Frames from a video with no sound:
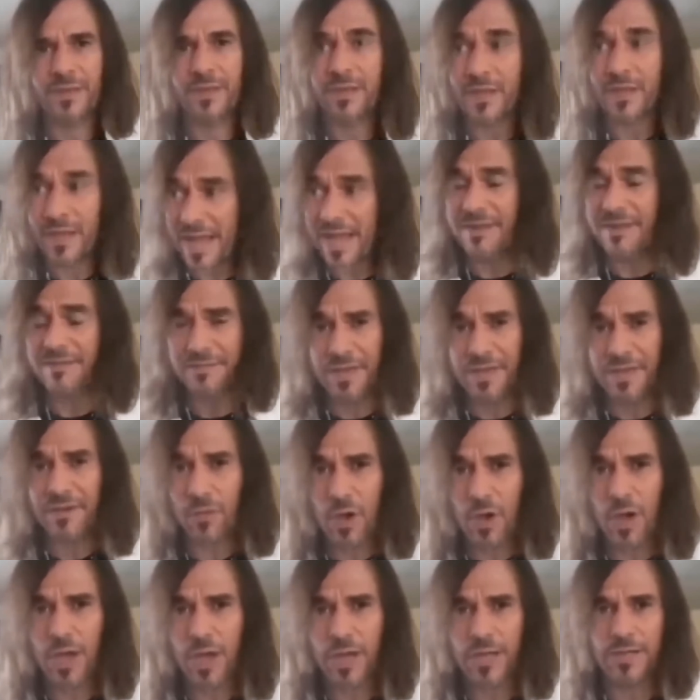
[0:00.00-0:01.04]
And they're
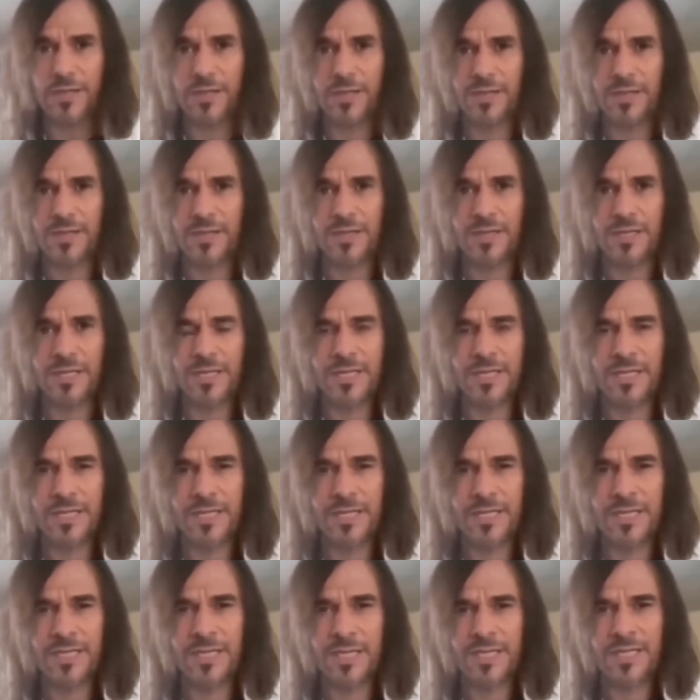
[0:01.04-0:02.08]
right.
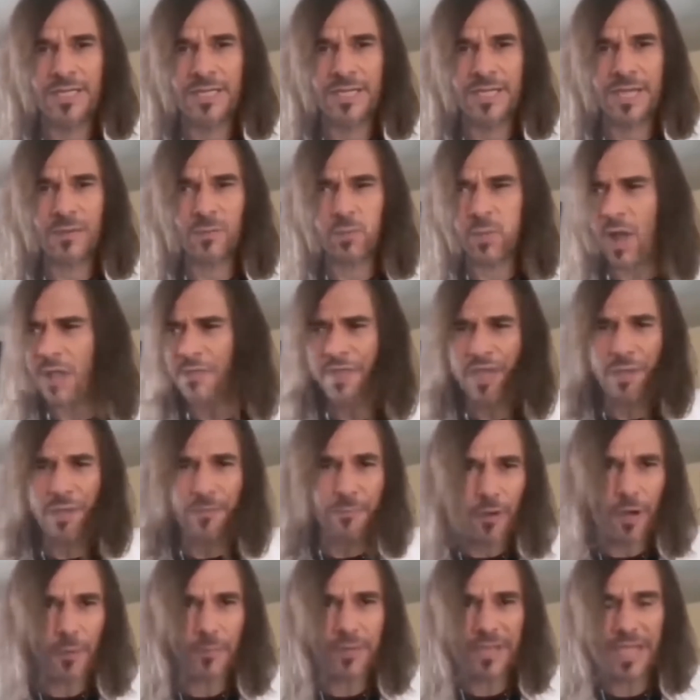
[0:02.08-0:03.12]
Yet while they
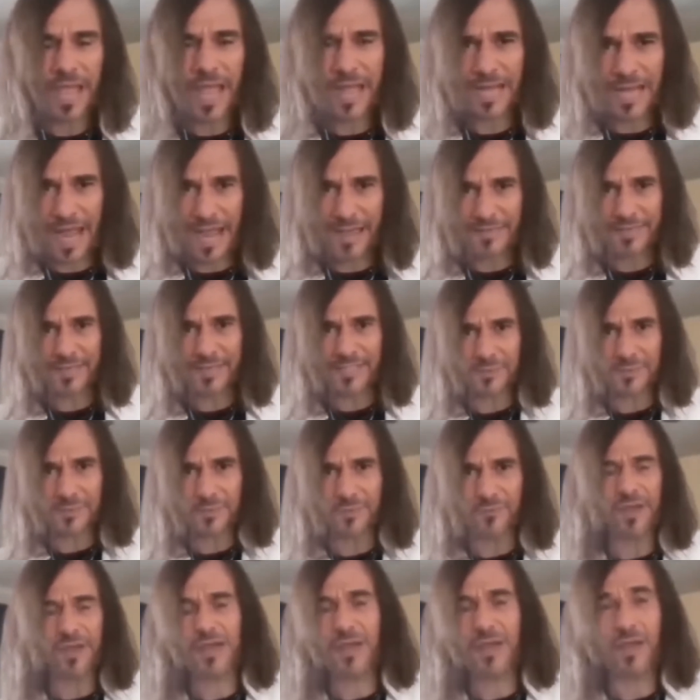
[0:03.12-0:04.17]
propagate
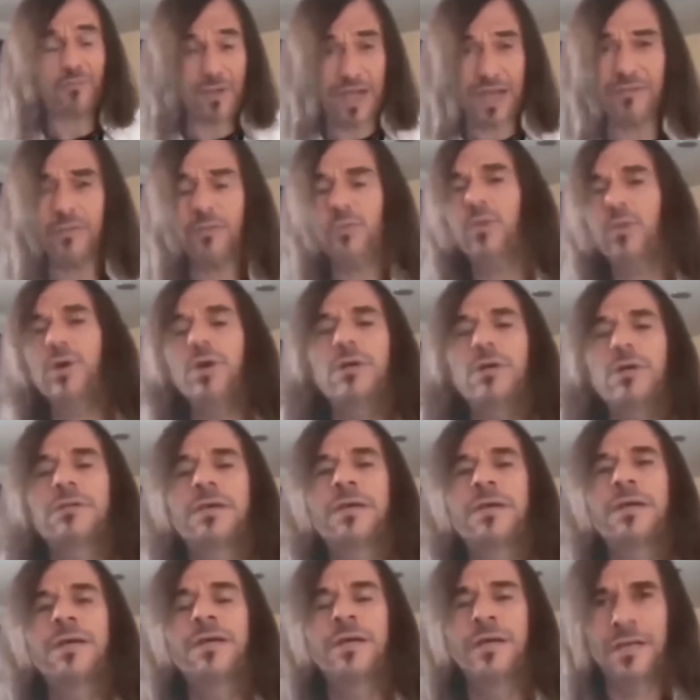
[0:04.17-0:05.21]
atheism around the world,
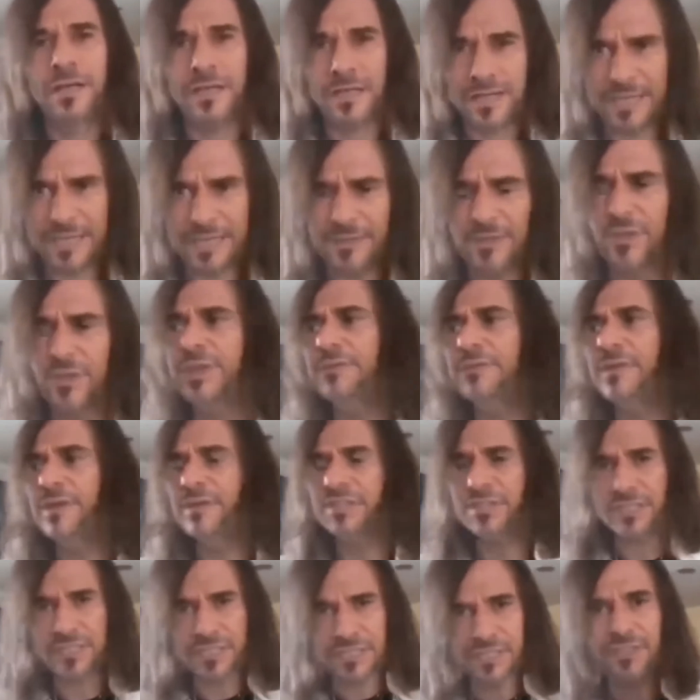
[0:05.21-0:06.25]
in
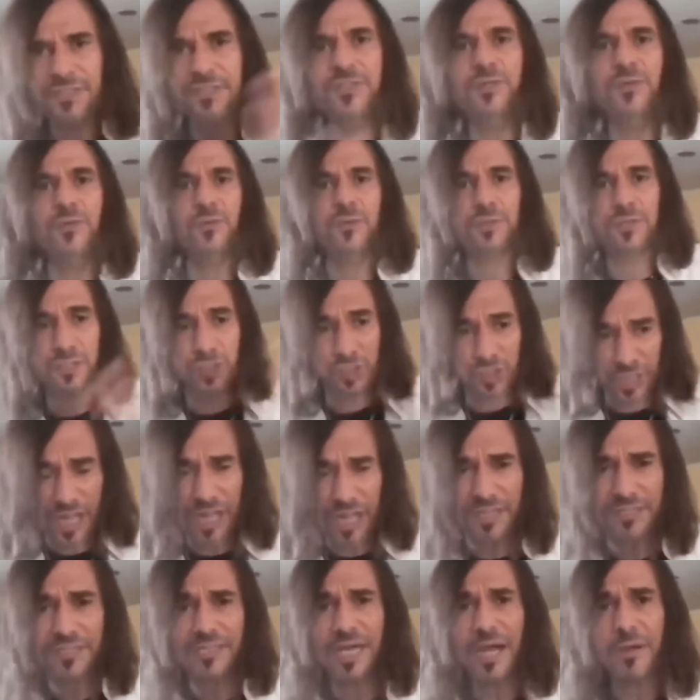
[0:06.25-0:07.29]
universities and schools,
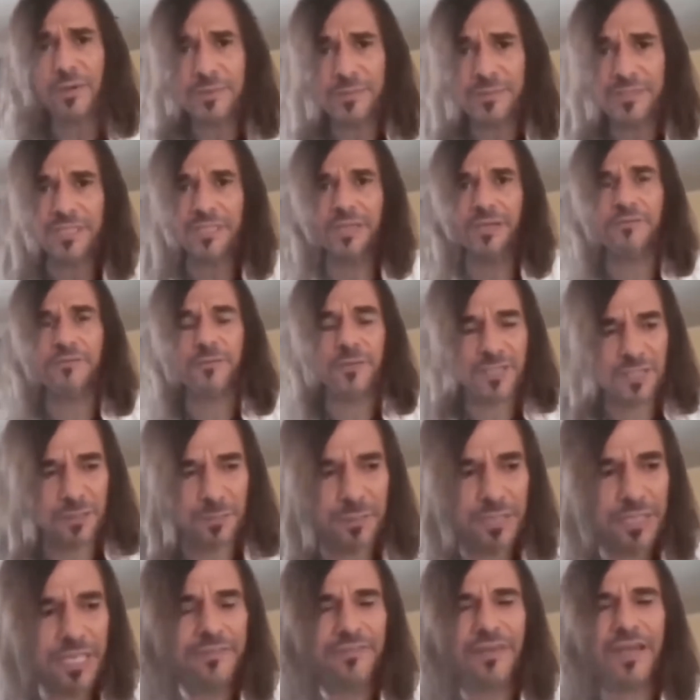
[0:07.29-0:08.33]
Charles Darwin himself was a
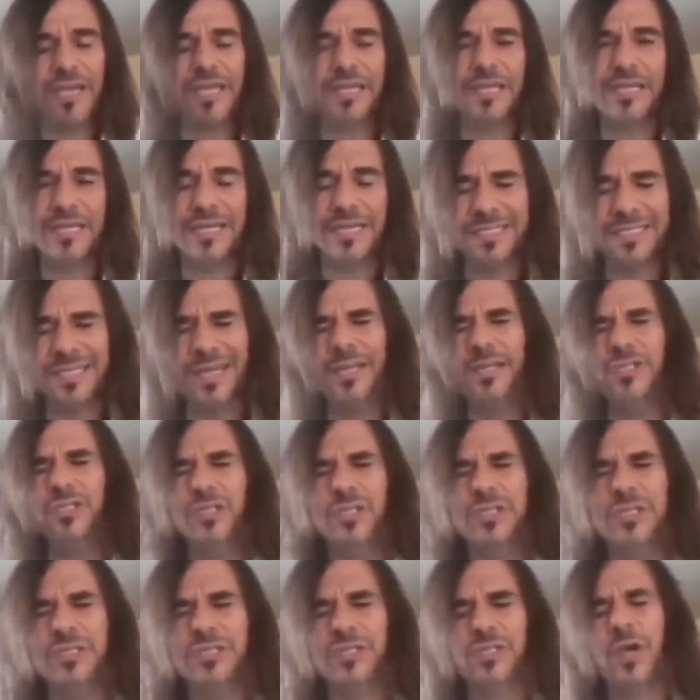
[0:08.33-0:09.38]
believer in an intelligent
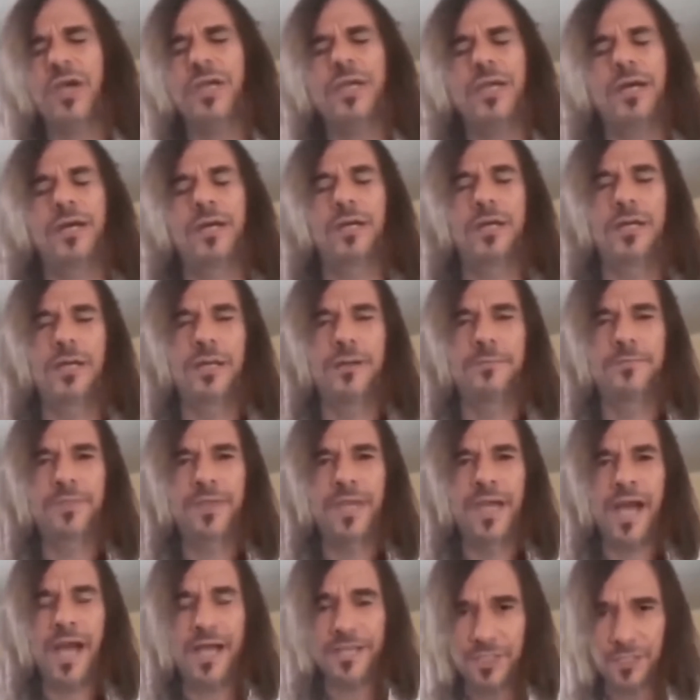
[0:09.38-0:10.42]
designer,
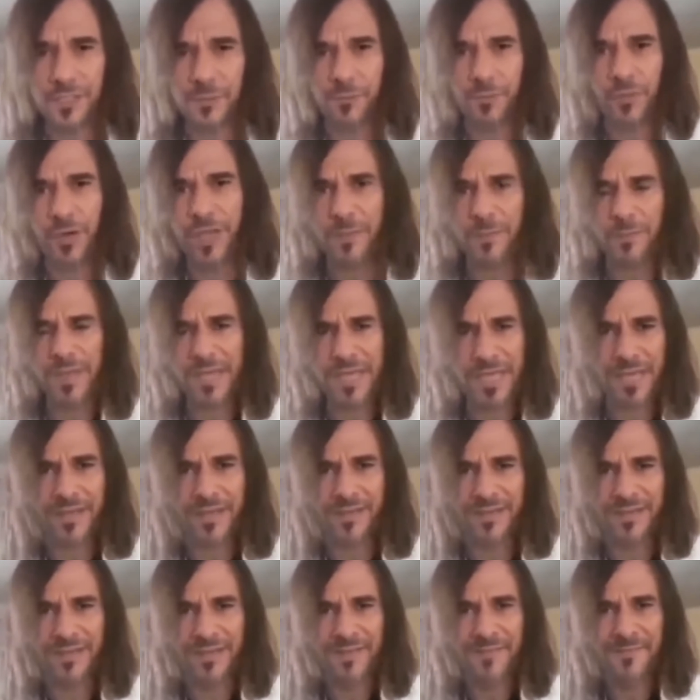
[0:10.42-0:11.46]
a supreme
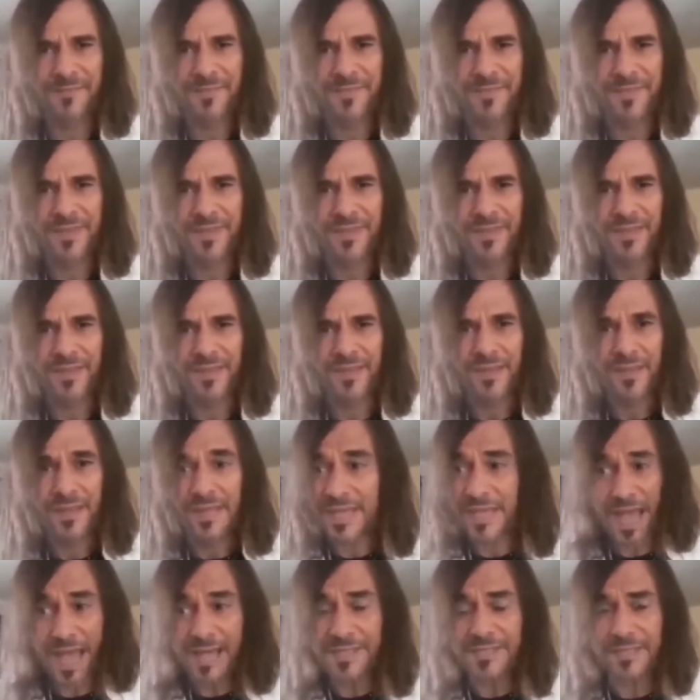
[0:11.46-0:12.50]
being. He
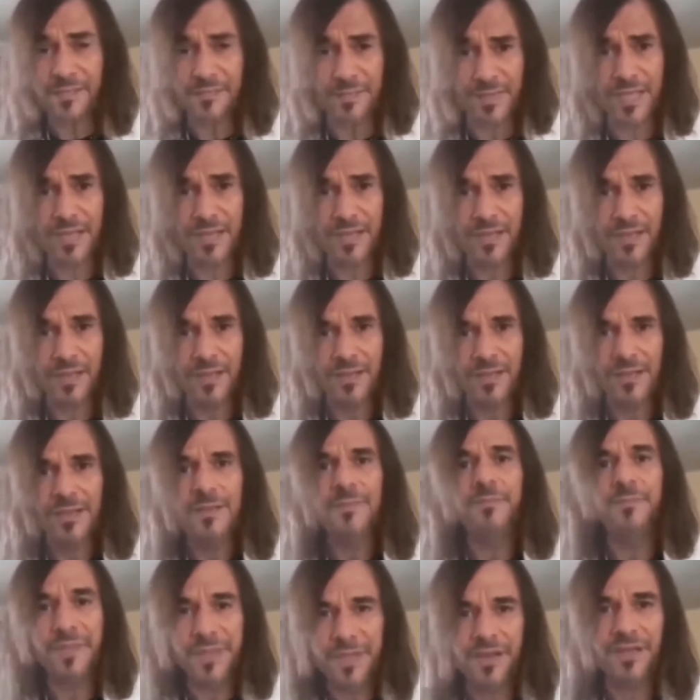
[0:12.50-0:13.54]
had to be,
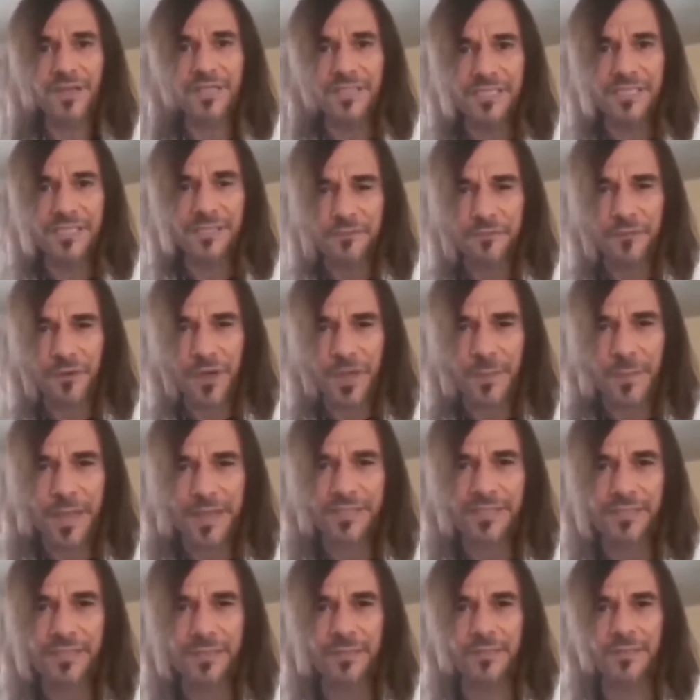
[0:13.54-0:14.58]
because he's a
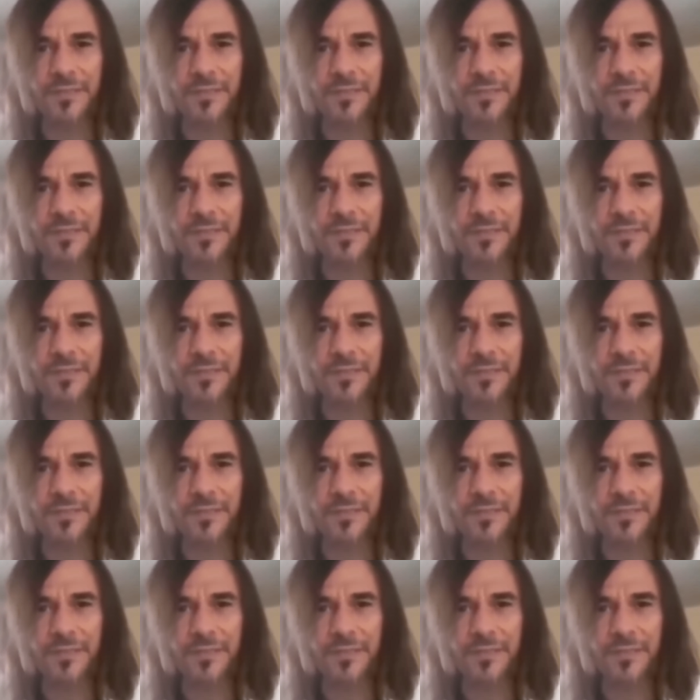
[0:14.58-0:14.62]
Freemason.